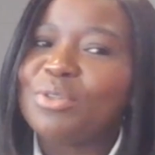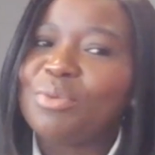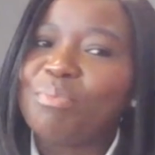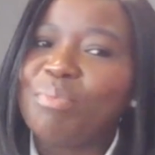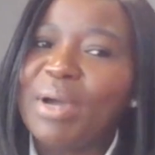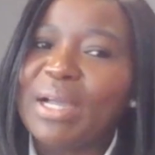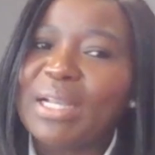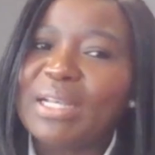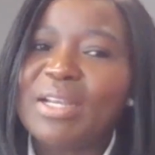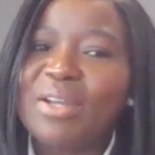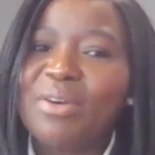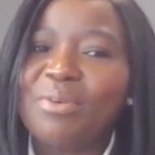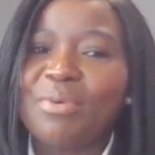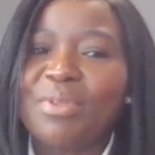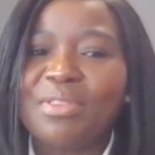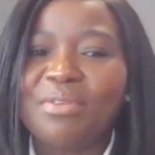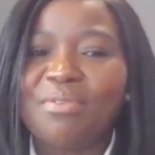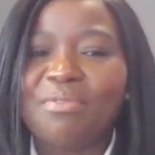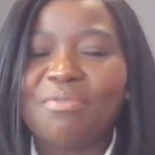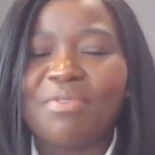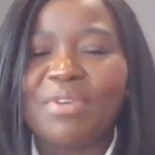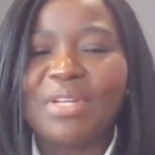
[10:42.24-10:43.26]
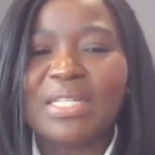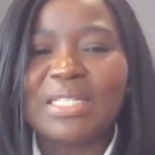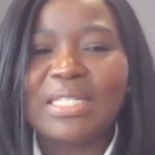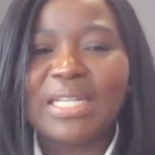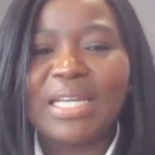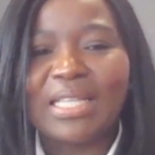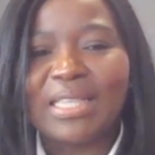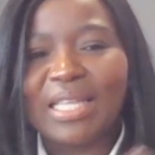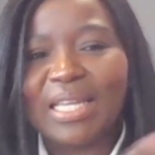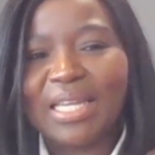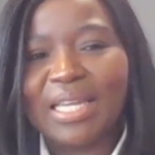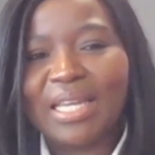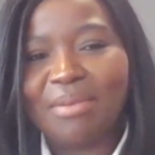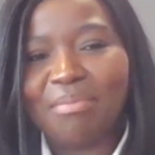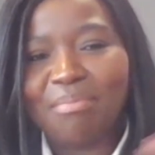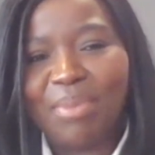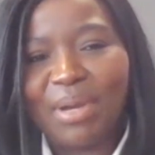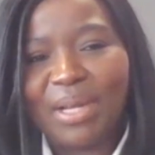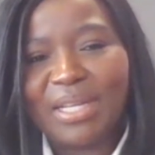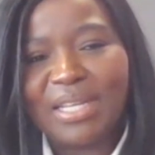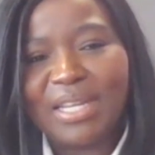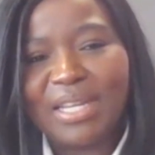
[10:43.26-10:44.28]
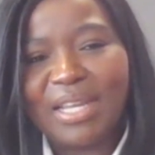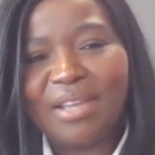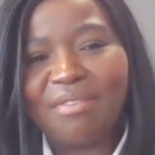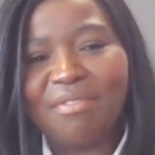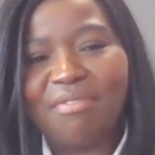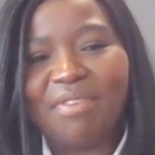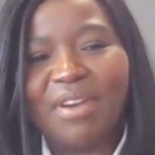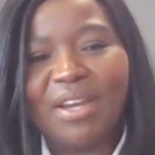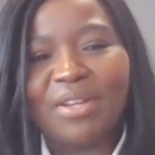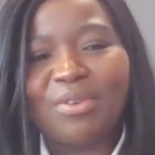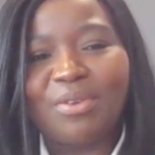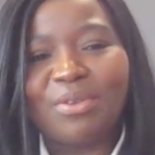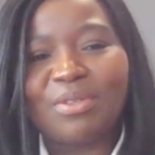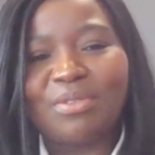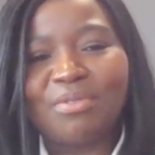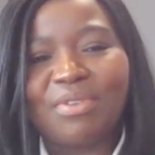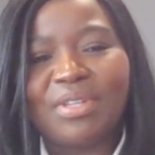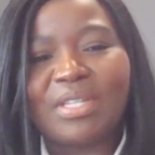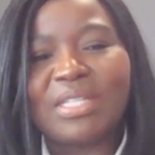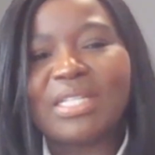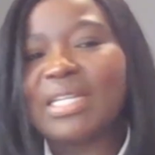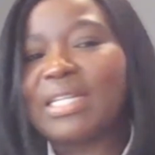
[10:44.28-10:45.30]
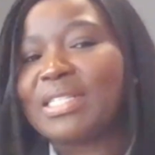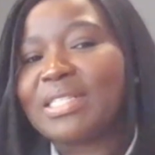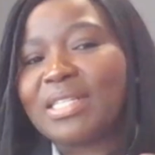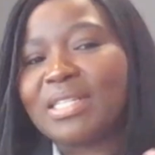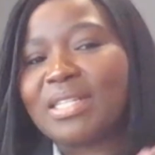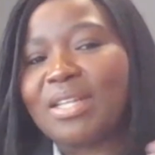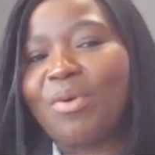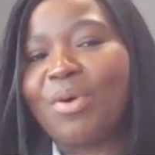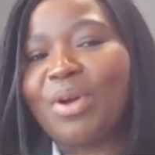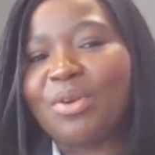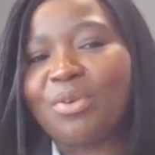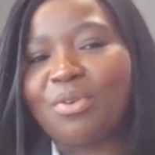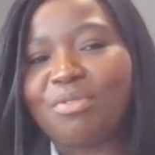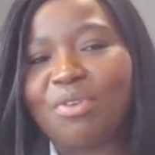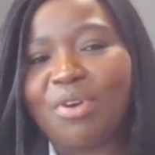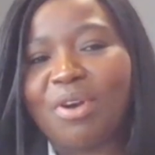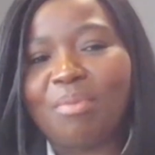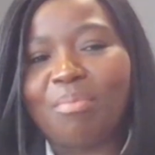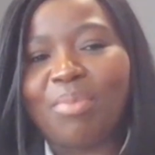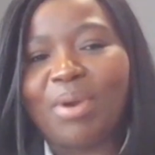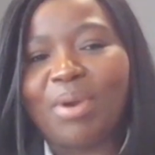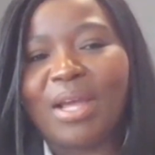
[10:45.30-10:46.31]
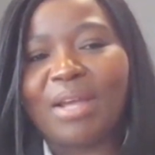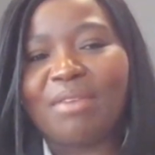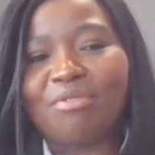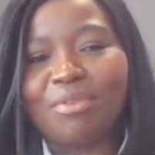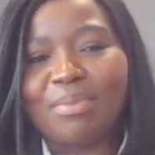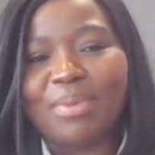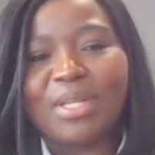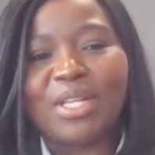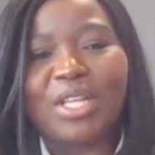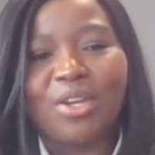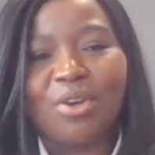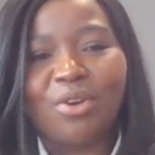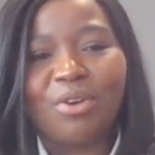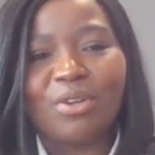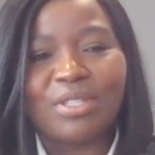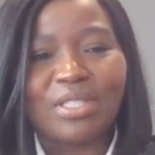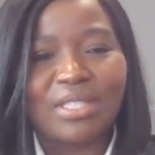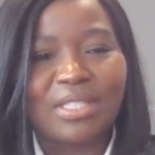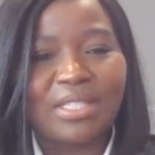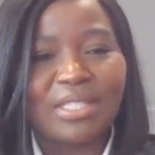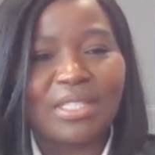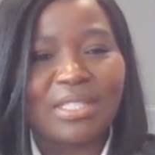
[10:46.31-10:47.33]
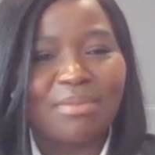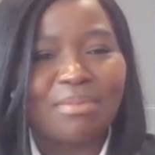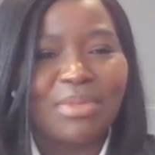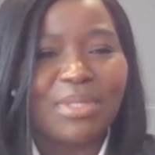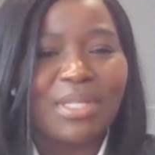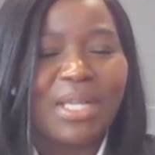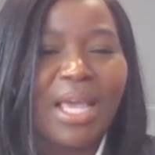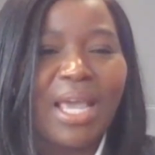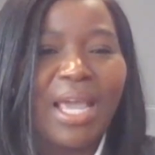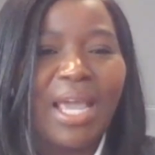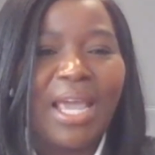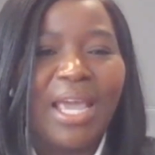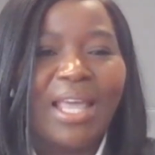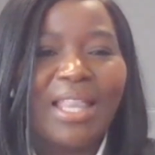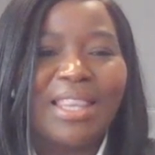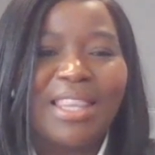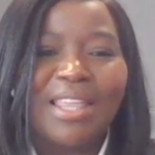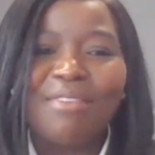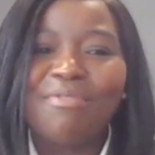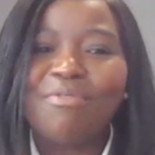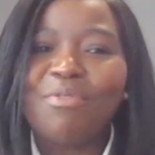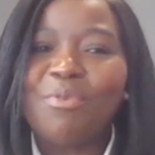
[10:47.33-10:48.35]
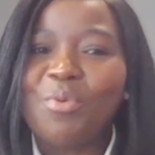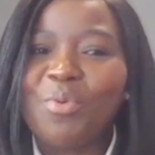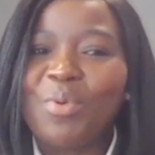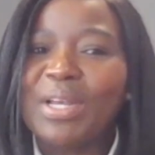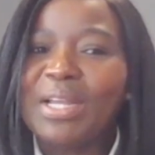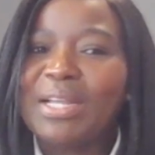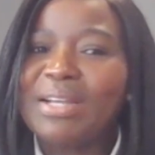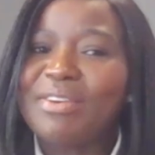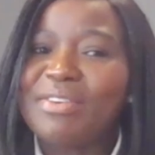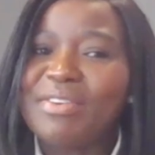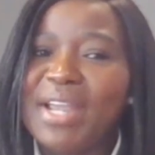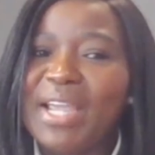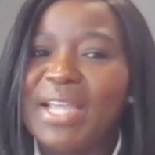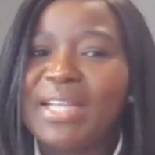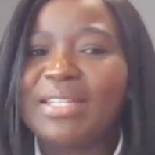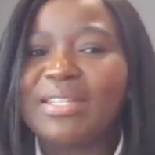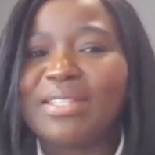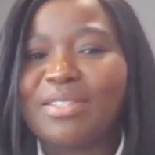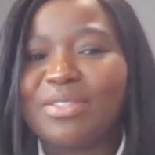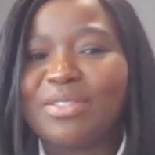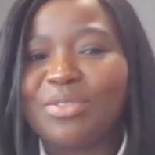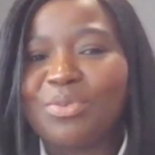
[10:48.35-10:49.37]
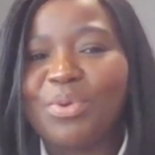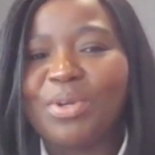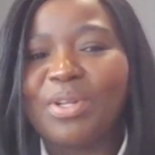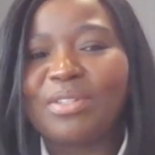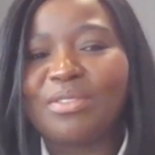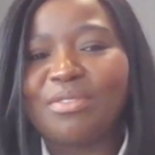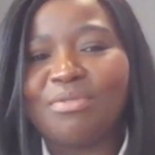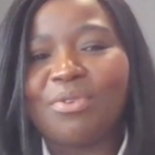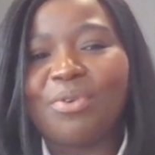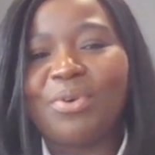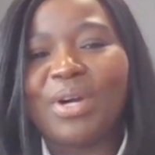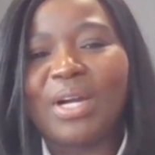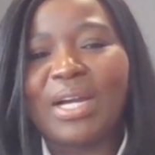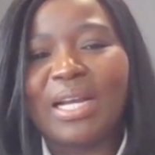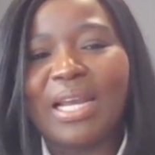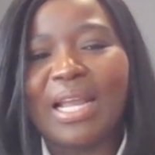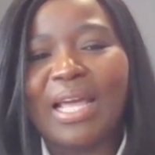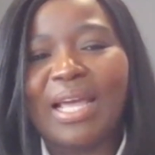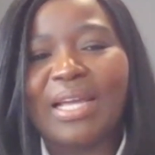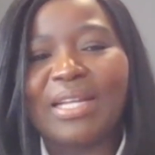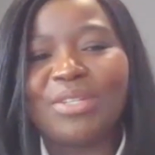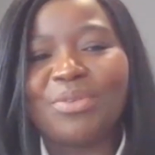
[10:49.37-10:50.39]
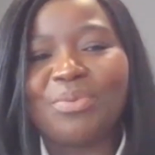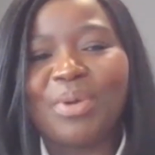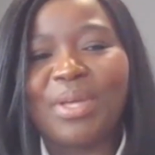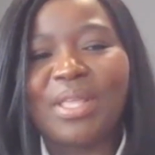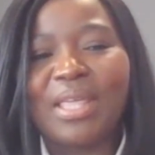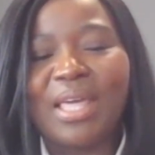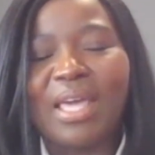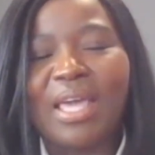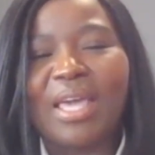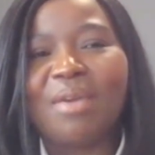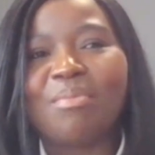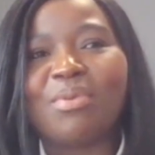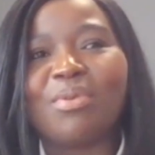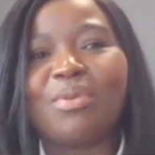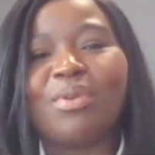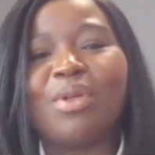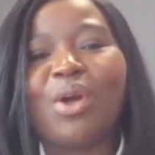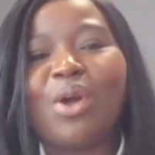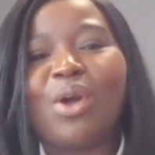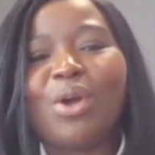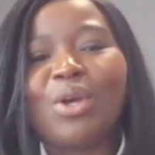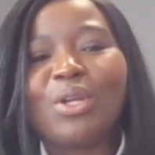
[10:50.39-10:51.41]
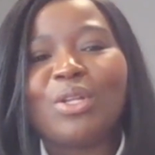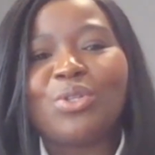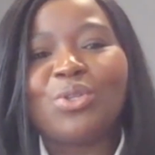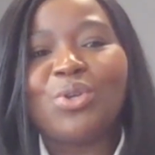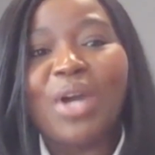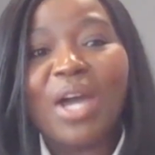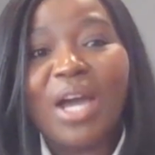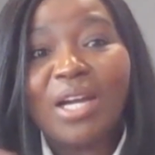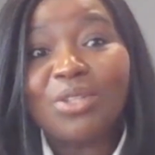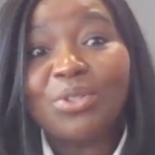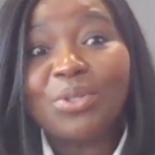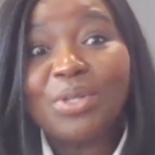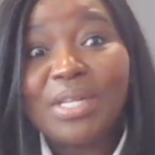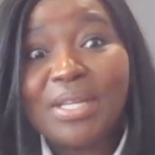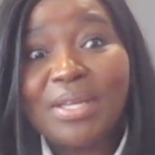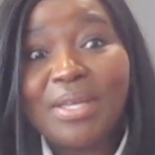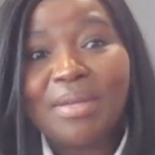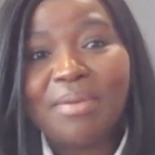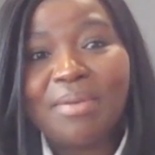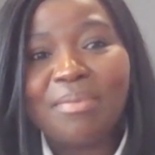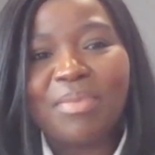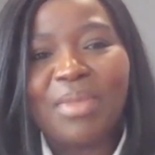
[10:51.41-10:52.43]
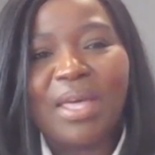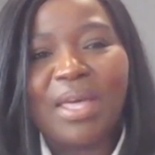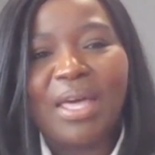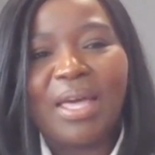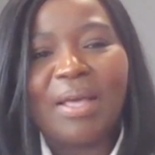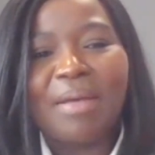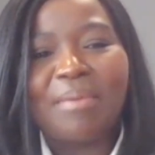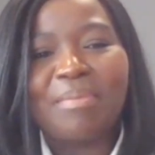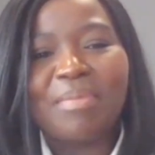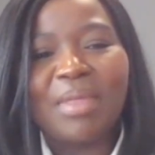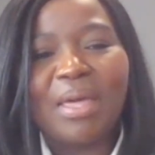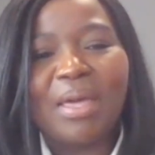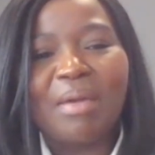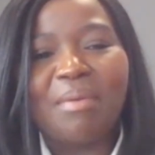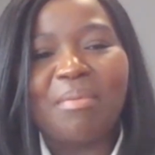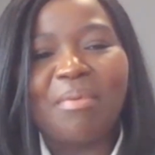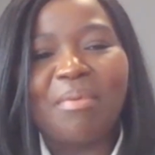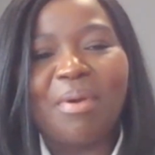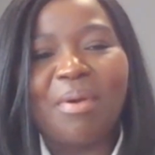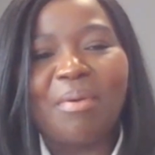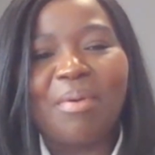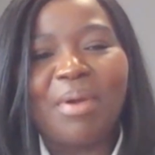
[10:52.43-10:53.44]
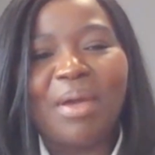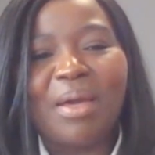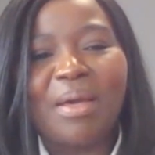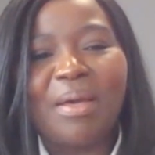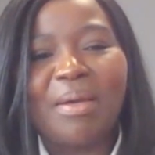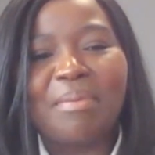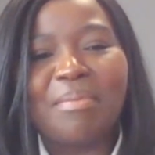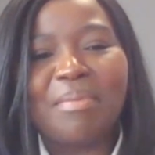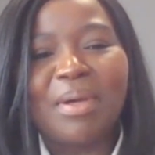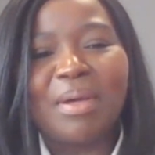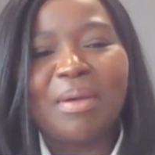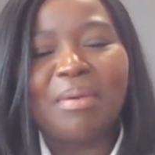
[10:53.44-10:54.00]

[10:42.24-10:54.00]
to partner with a fintech, they can partner and find those fintechs in one of our platform and ecosystems. And therefore, we want to create this world for our client where they're able to actually connect